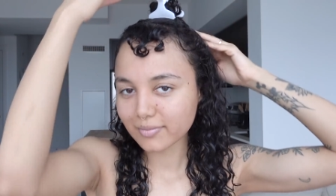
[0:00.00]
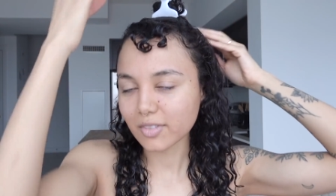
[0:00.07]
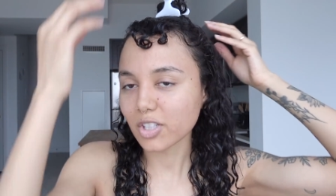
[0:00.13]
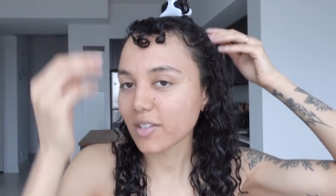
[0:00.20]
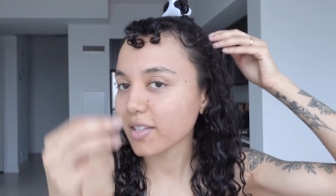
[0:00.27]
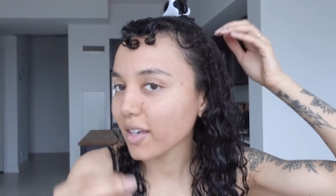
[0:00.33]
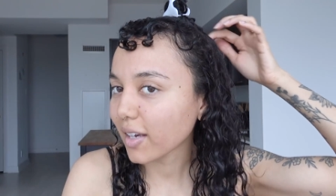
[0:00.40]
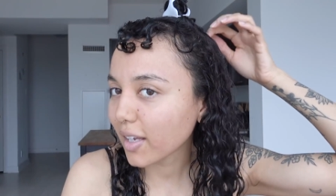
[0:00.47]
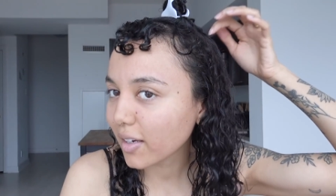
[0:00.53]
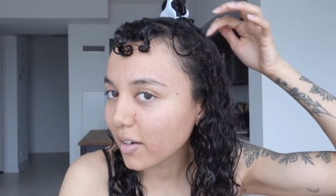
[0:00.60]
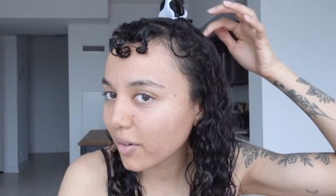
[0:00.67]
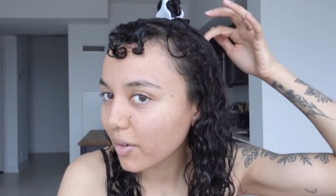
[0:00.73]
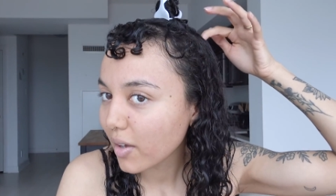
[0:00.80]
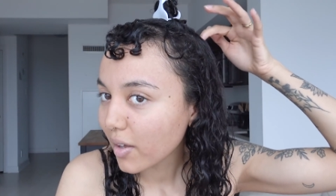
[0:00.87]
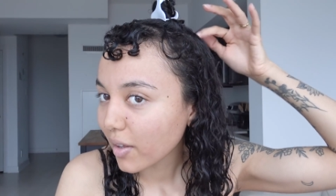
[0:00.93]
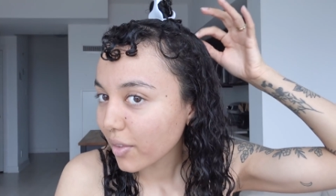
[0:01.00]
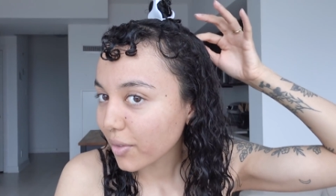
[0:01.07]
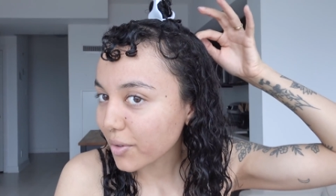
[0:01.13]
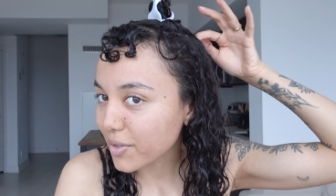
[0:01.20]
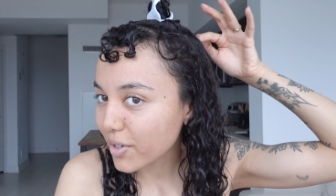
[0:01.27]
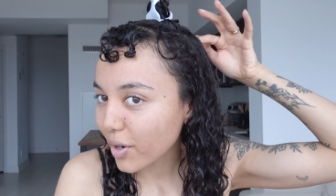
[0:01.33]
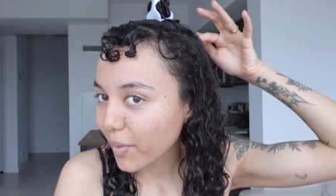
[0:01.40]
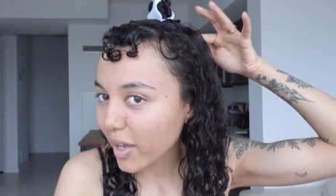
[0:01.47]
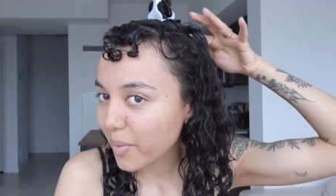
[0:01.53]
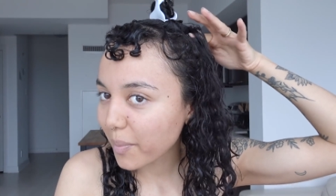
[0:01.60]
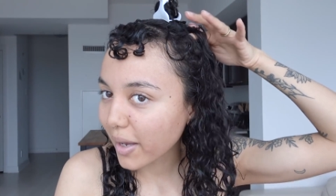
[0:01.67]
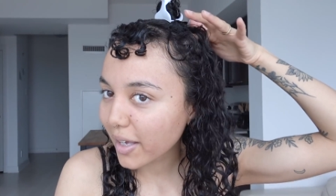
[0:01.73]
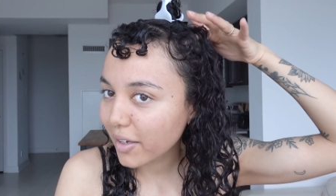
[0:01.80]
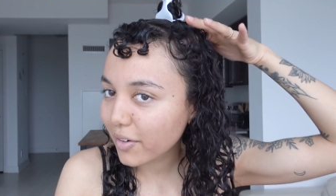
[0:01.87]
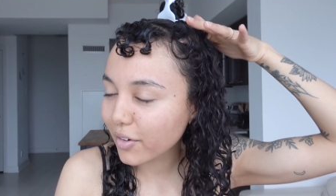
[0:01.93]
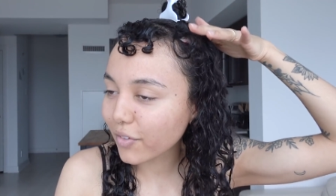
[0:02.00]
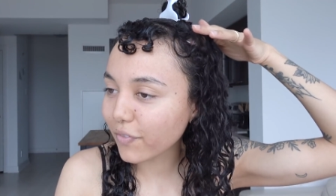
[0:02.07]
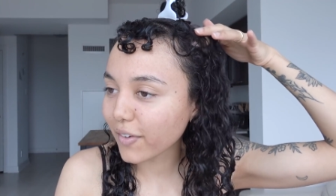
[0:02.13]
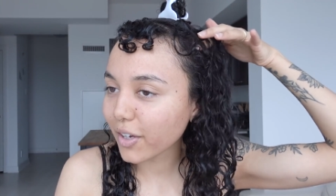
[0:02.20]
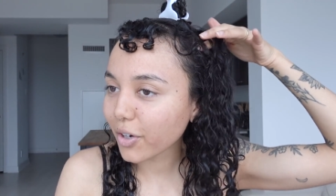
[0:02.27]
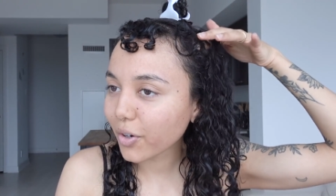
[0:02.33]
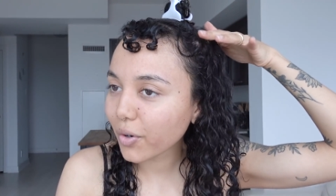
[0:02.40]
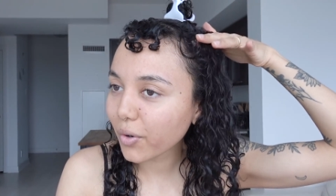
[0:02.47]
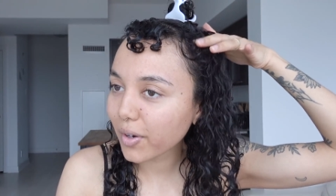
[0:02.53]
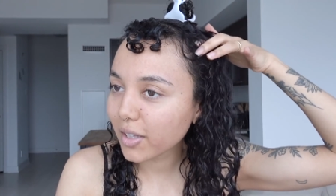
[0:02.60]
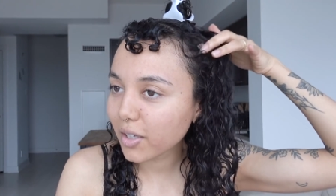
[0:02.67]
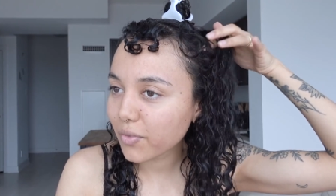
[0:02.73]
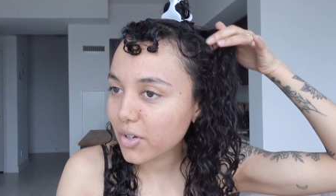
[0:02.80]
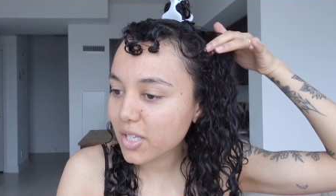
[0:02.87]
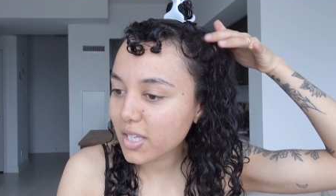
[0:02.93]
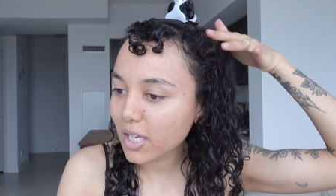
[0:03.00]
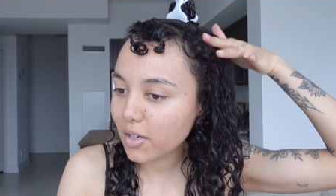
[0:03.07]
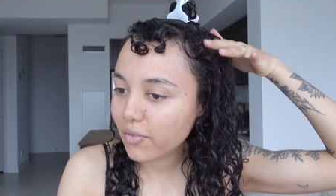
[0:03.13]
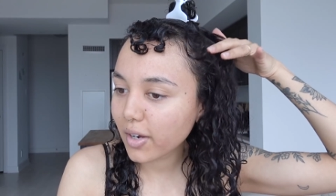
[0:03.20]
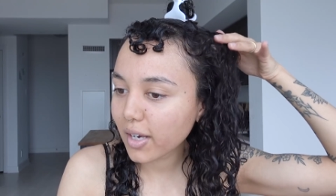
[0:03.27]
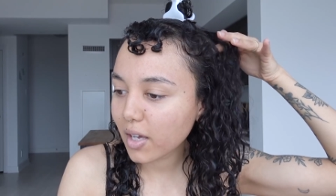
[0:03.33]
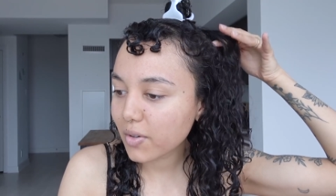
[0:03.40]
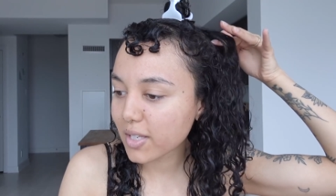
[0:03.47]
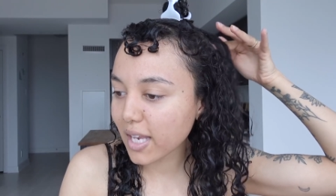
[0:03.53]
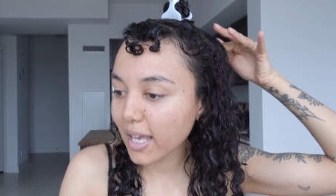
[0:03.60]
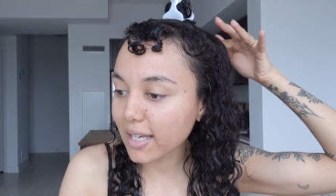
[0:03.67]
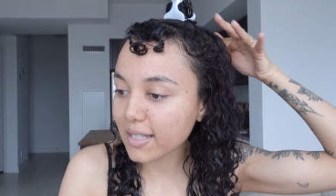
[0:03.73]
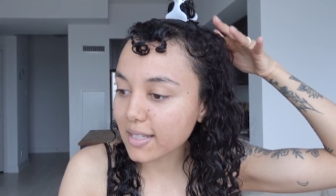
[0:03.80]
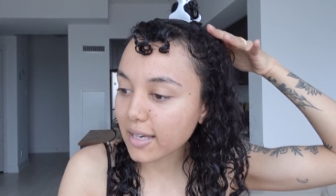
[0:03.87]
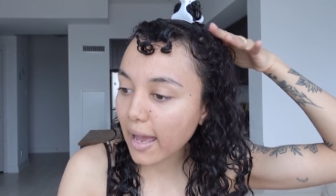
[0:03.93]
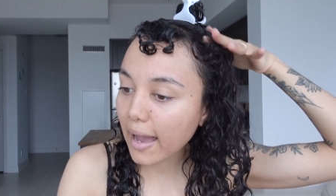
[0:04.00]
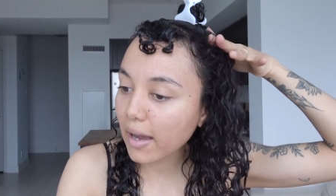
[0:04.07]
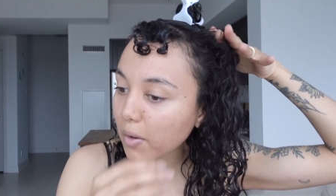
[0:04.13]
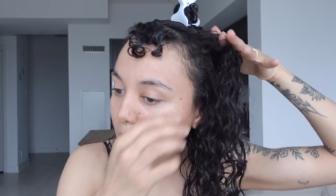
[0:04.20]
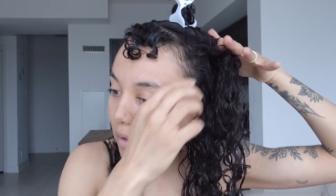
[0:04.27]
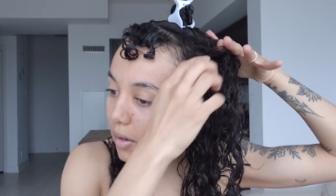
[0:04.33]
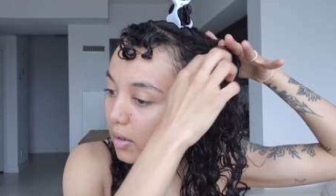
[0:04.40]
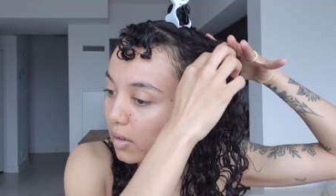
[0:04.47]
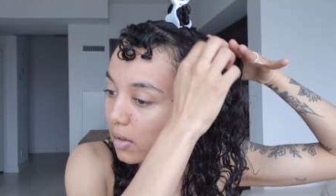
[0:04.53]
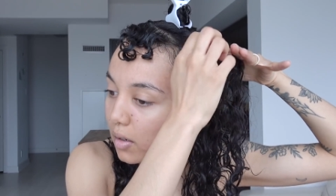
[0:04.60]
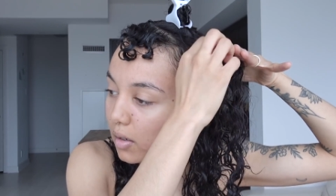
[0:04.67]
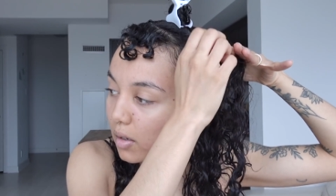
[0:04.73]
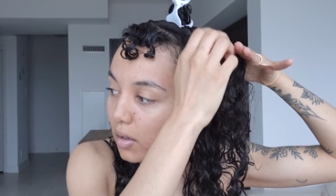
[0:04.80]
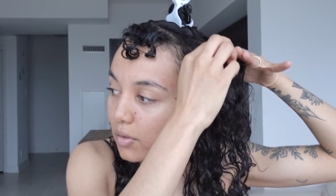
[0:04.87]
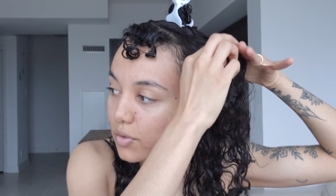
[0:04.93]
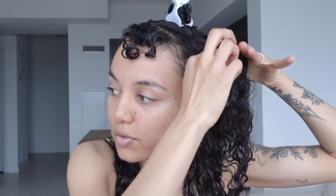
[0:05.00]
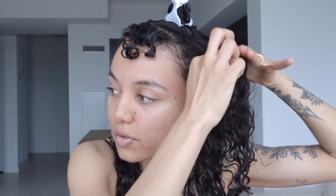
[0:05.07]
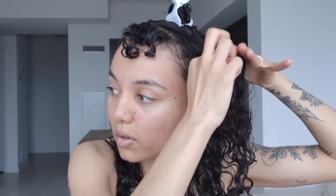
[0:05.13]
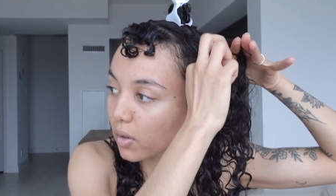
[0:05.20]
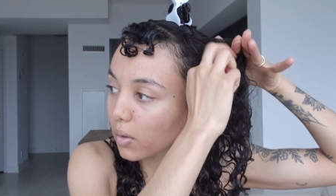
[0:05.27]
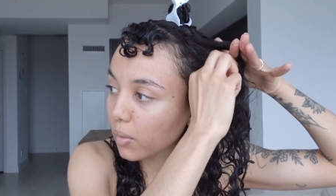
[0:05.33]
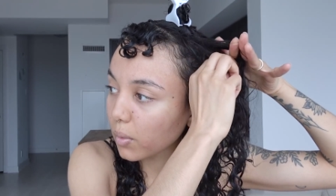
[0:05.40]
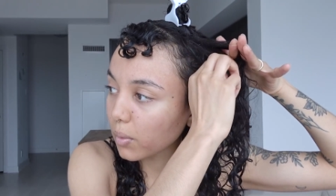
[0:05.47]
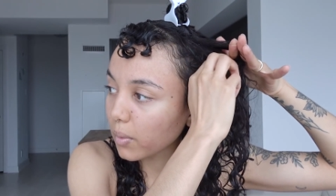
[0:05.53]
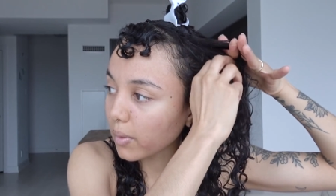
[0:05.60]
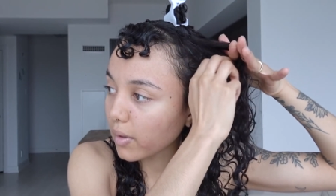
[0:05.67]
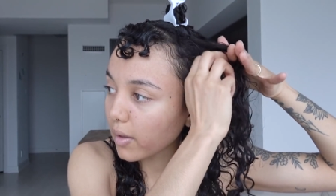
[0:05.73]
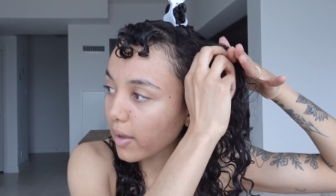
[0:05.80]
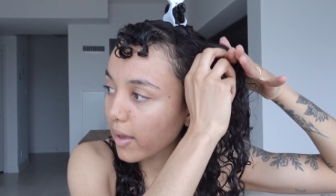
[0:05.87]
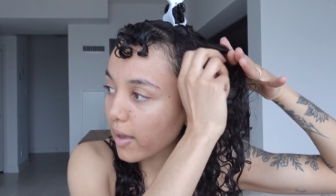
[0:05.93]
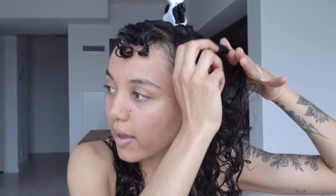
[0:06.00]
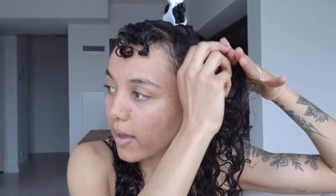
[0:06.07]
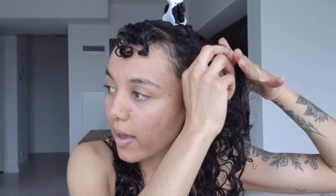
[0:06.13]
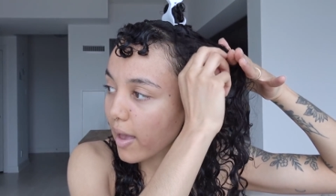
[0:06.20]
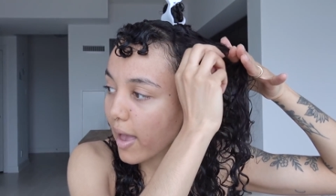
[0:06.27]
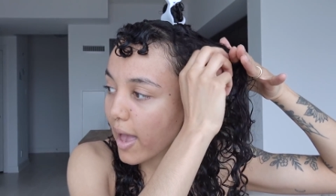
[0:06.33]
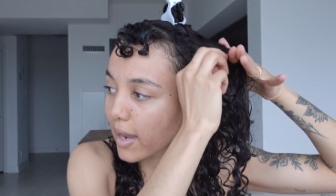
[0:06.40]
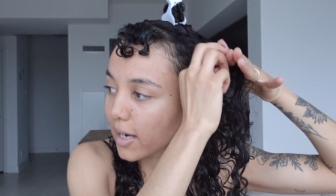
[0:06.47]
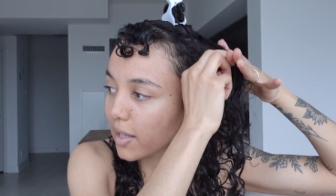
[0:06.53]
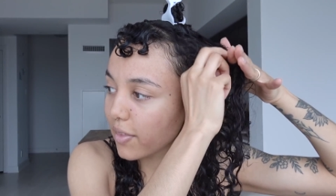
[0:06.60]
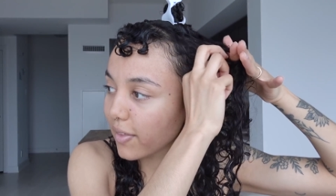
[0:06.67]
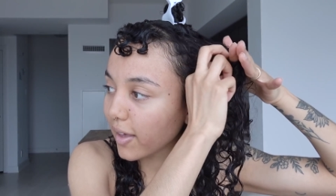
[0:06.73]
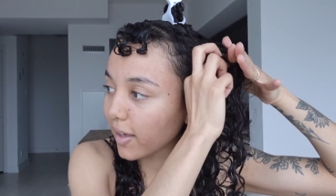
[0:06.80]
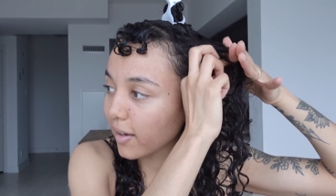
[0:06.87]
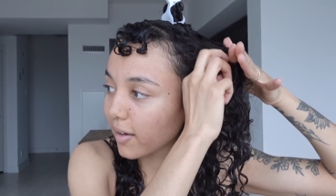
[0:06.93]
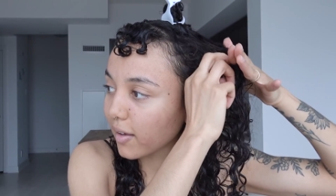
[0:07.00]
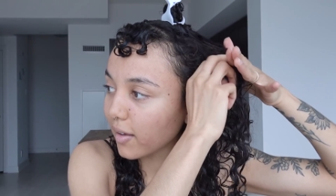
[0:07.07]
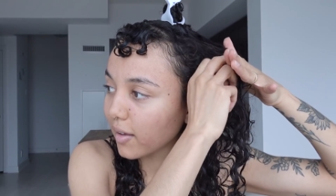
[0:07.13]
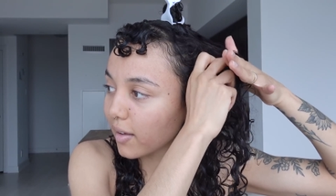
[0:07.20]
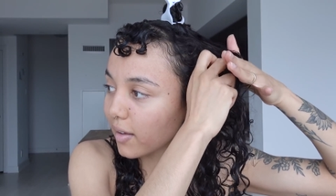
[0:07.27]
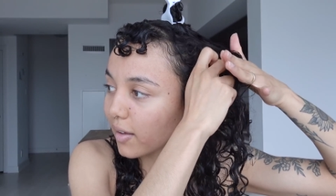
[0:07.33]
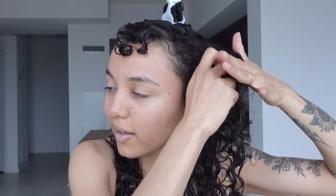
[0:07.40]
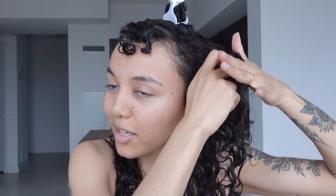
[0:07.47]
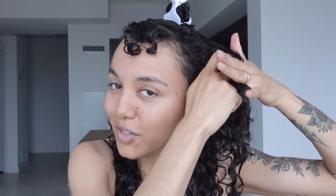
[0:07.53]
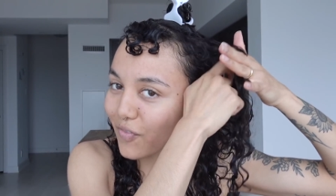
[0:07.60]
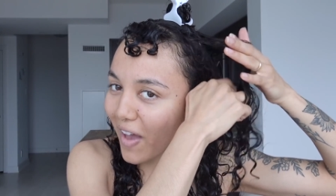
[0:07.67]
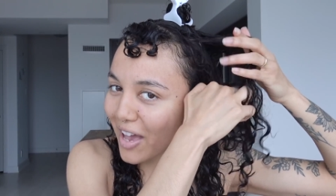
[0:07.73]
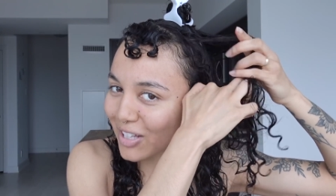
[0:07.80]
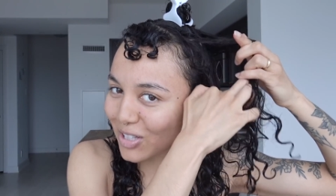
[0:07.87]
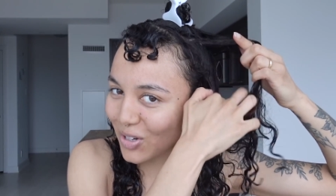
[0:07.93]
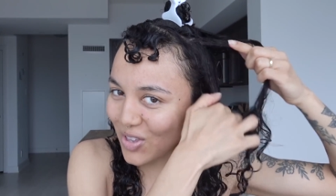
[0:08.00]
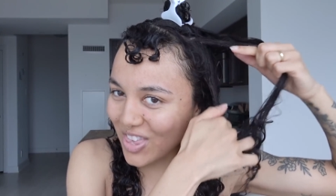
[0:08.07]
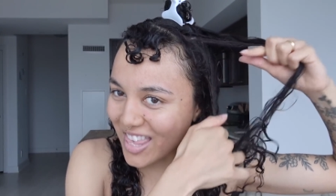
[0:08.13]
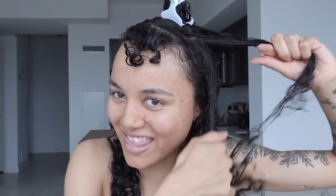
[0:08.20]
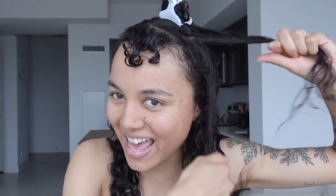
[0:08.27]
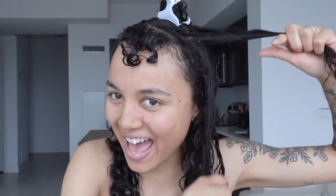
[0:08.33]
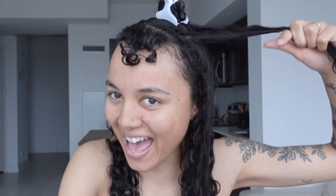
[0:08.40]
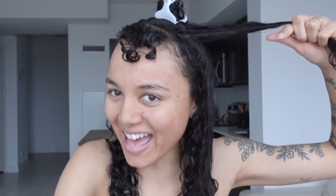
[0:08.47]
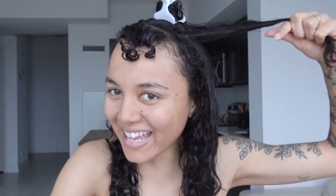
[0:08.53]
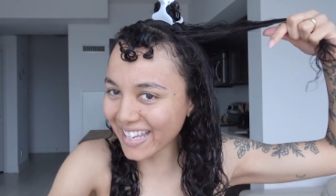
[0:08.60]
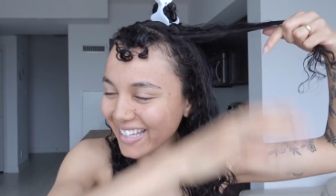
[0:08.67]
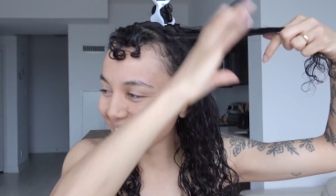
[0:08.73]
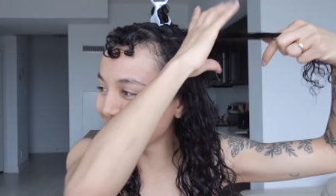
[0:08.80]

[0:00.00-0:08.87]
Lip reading: Just kidding. No, there's no way. My finger coiling routine right now takes an hour. So anything is faster than that.